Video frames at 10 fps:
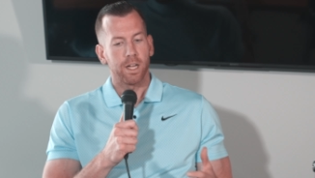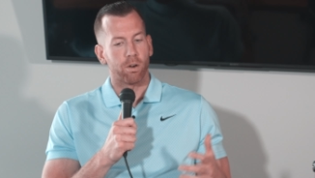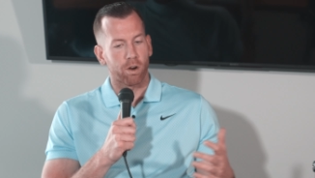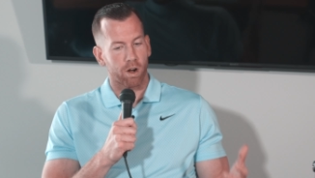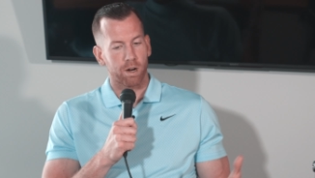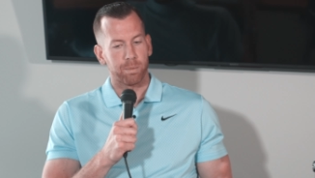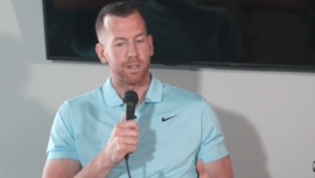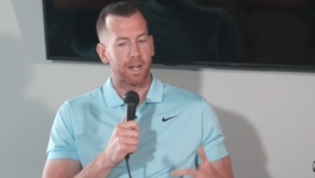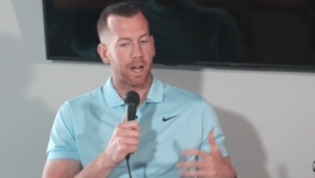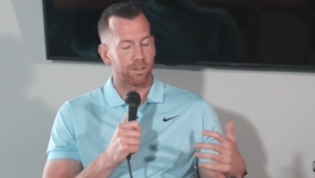caught up in
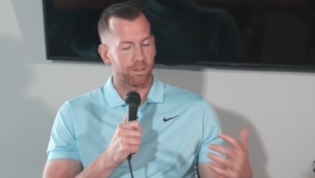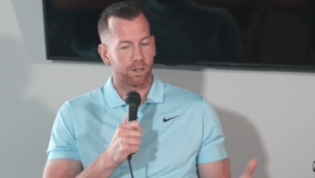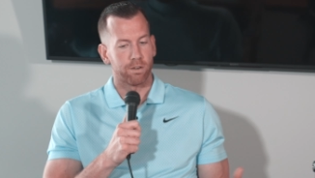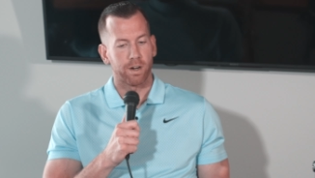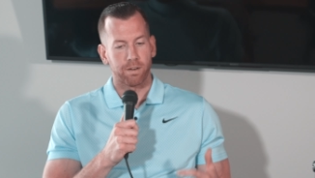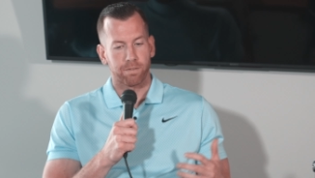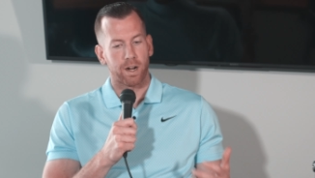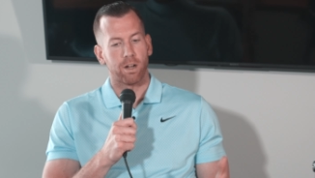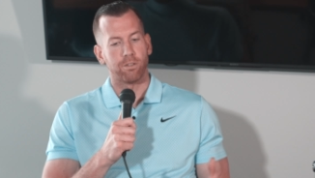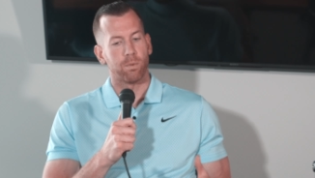tasks and underwriting
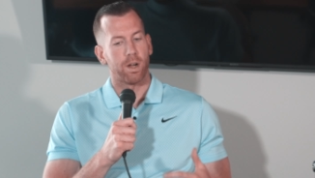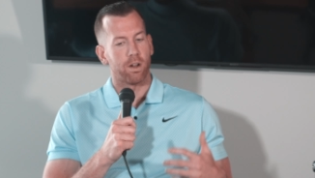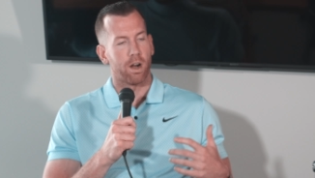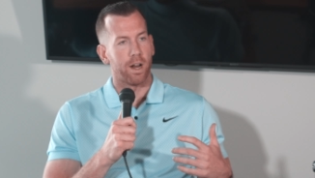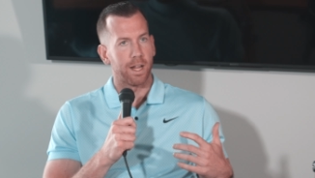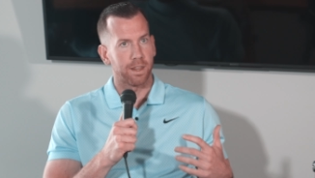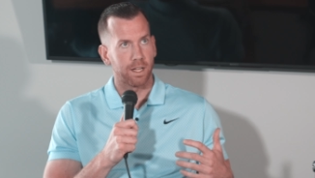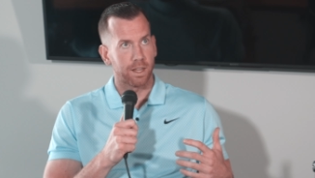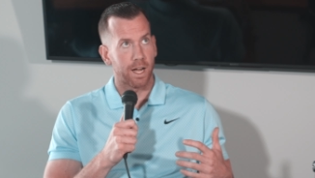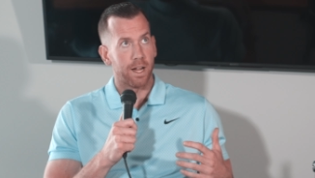files and whatnot. I
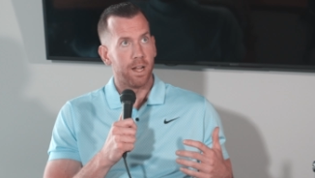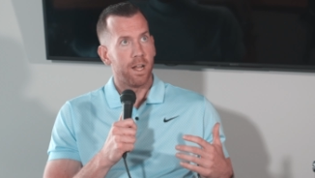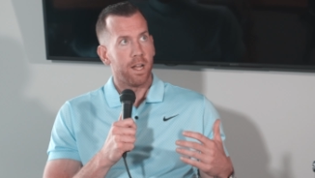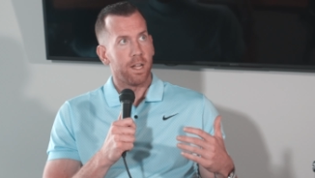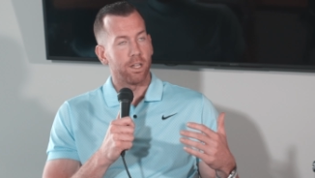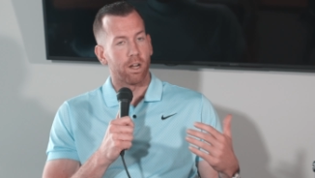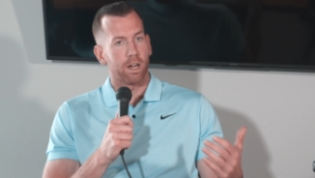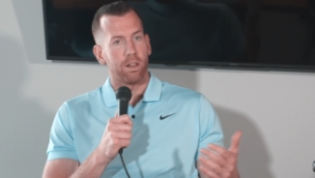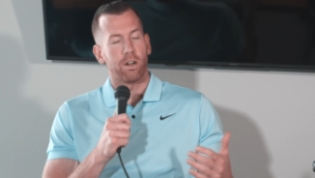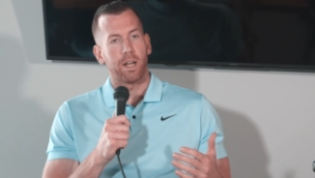think that you got
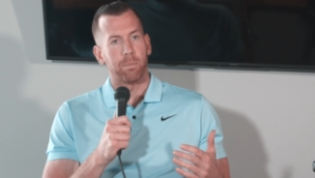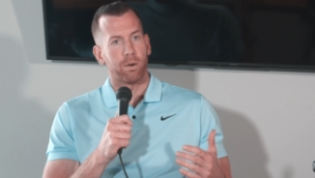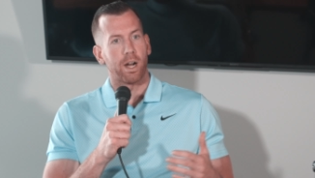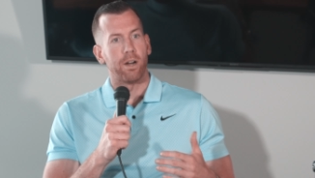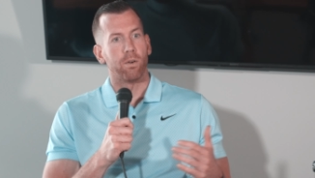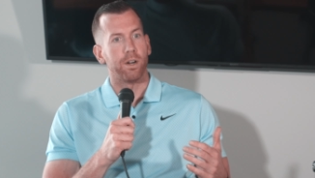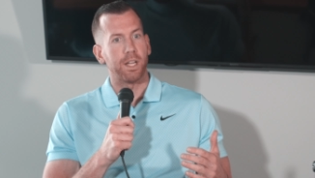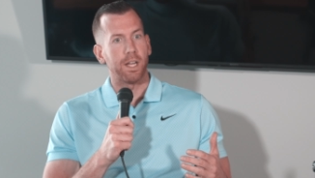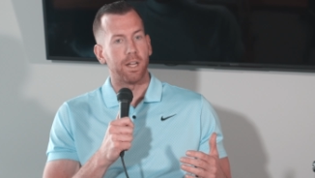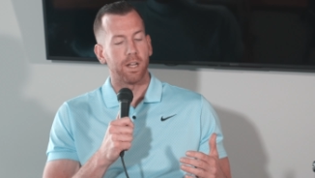to look at
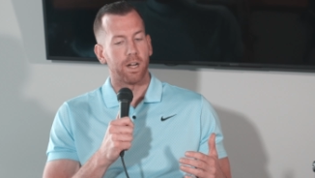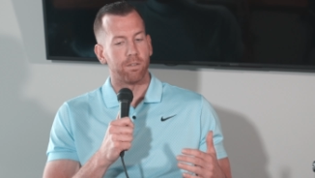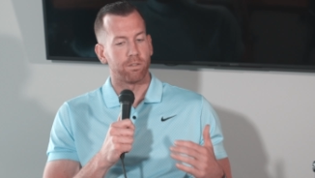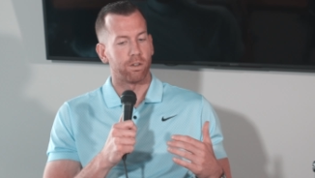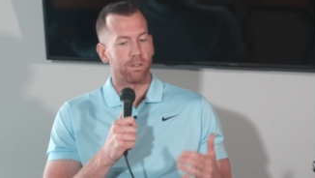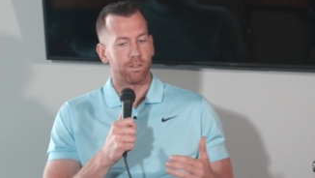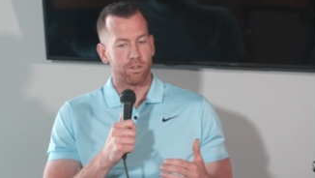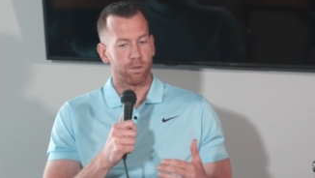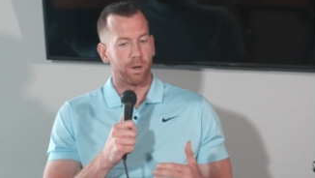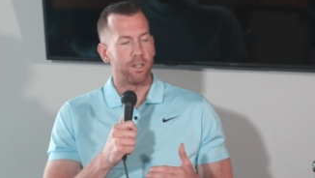priority of certain
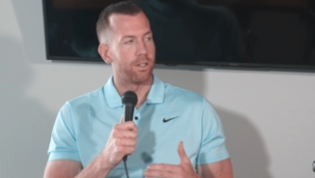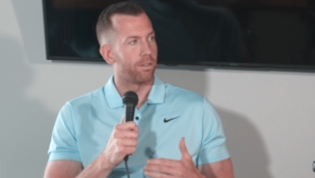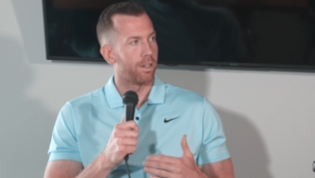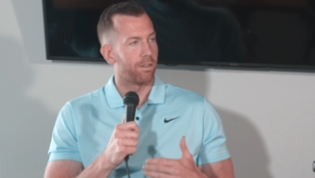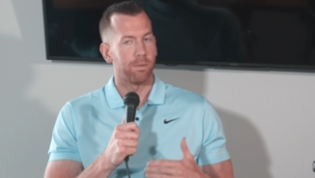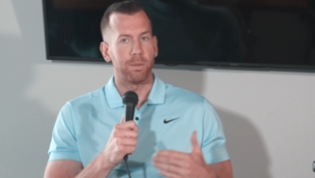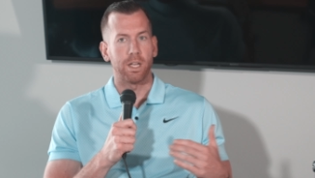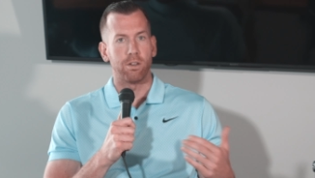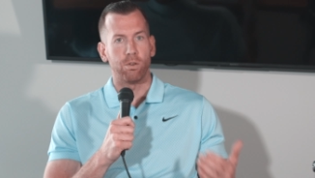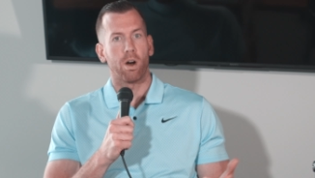situations. And to me,
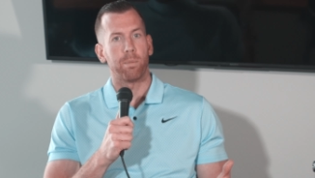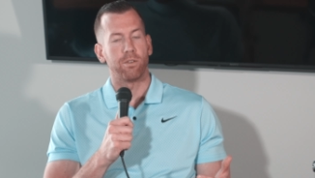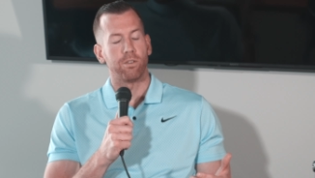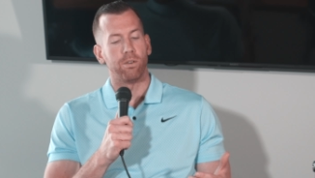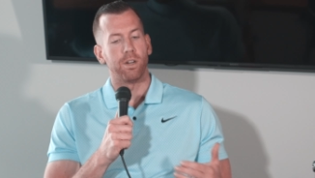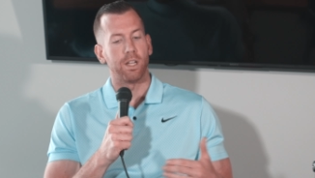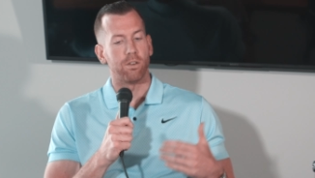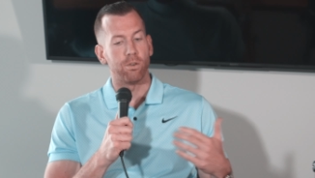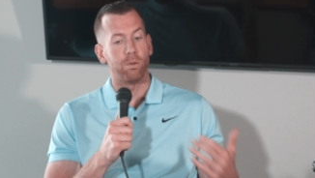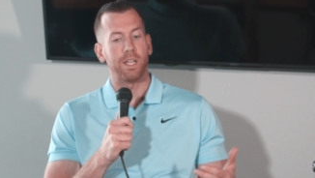a new opportunity, a
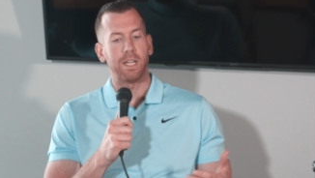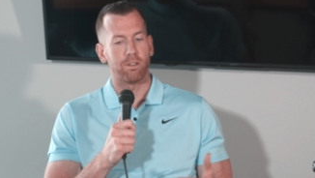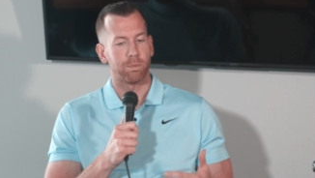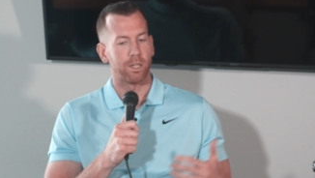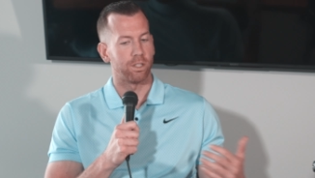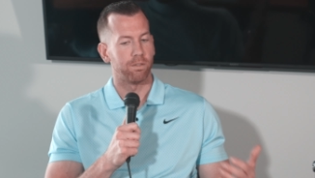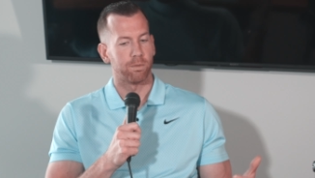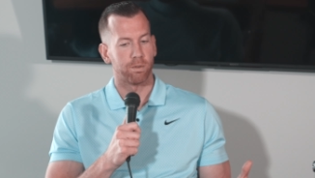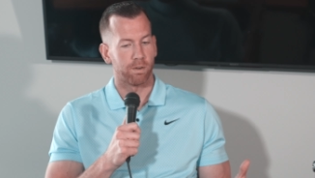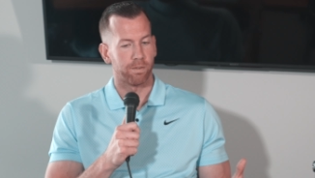new lead, especially
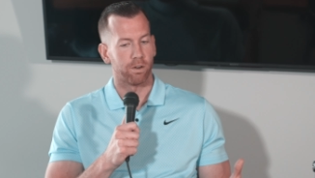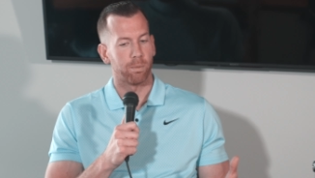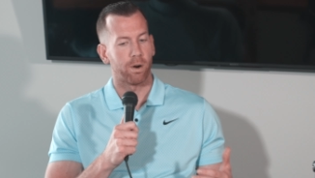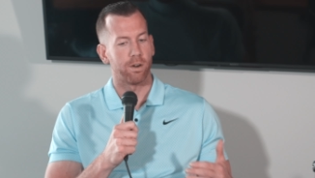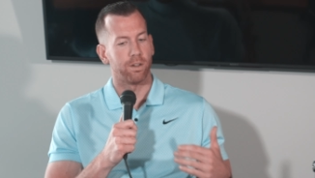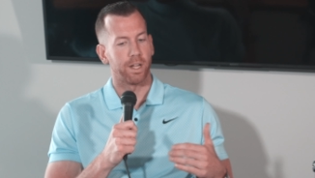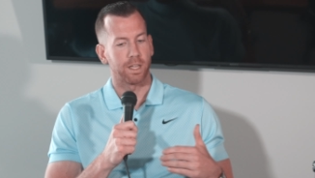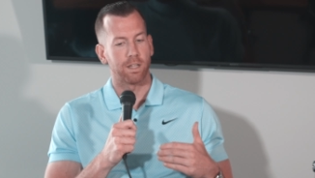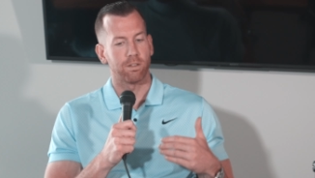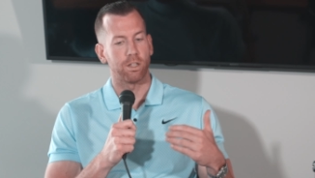from a referral partner,
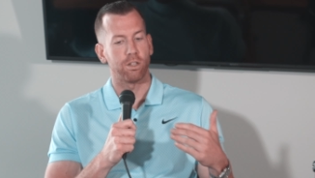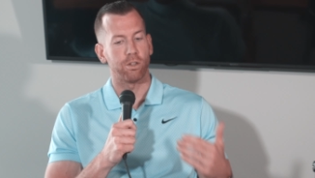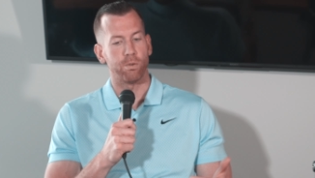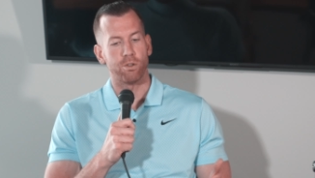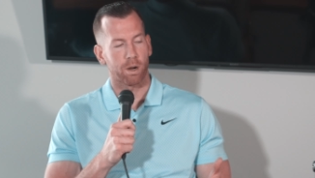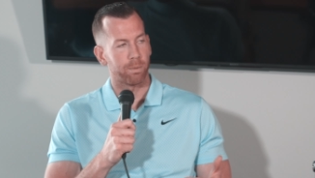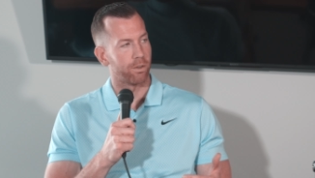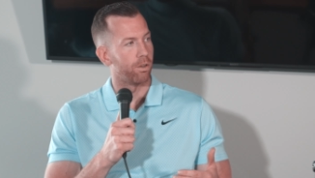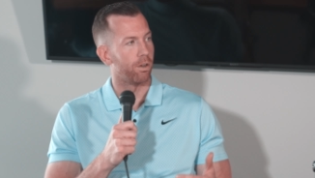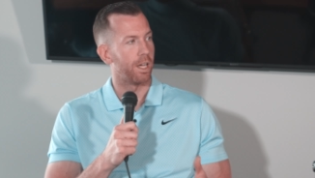that's a huge
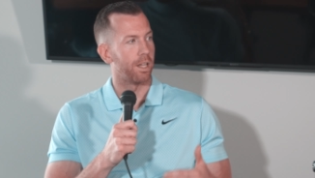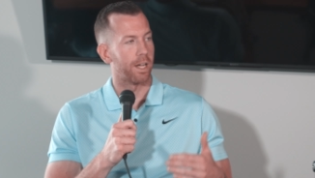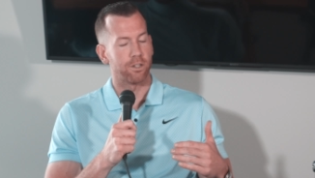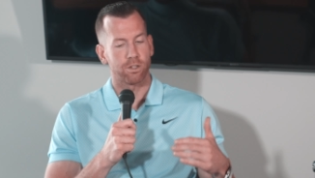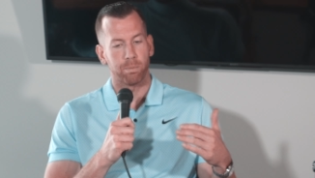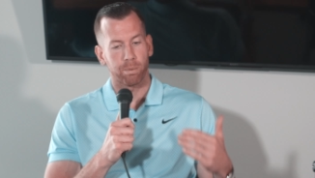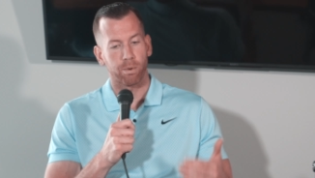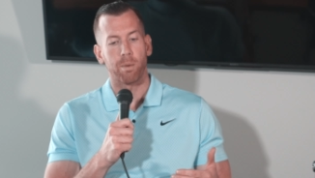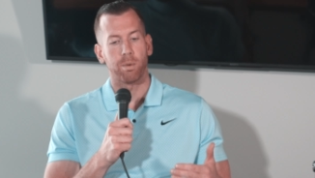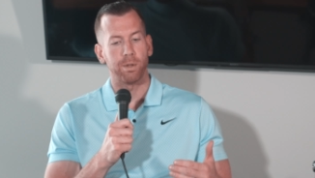opportunity. And that should
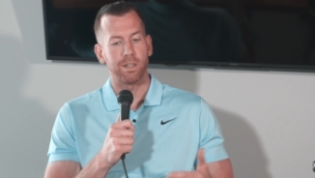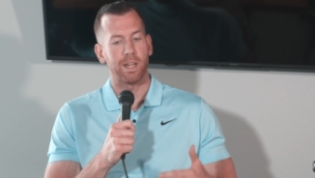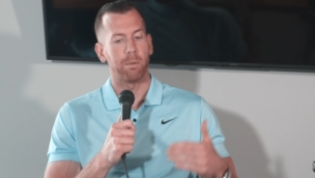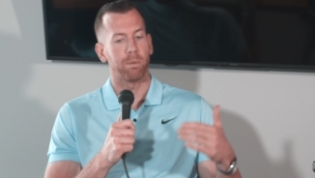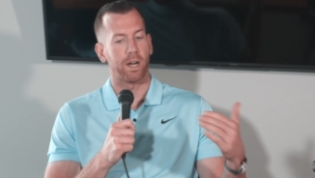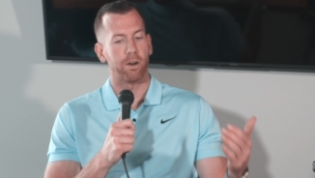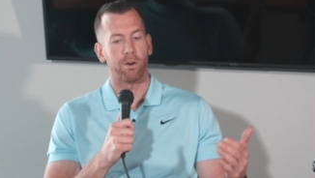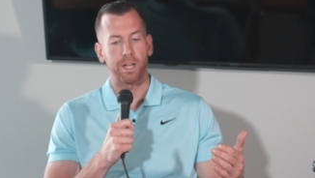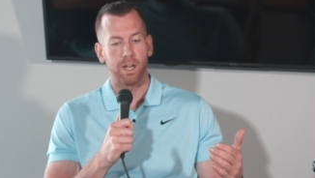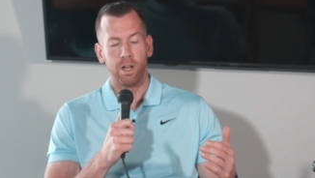probably take
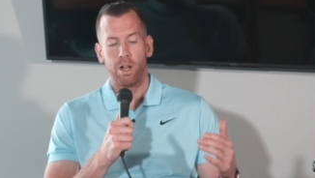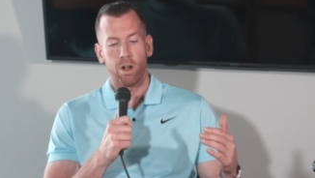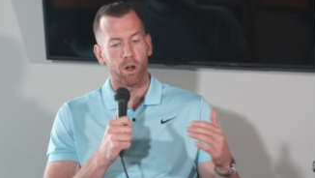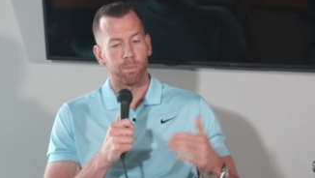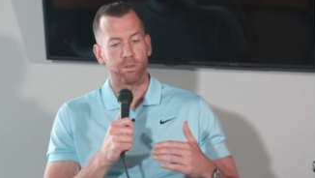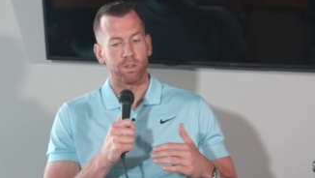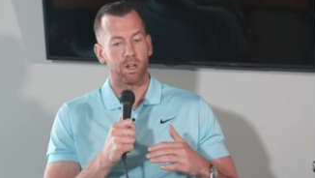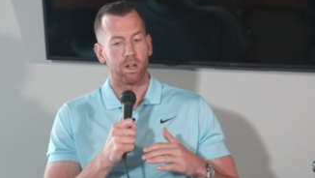priority almost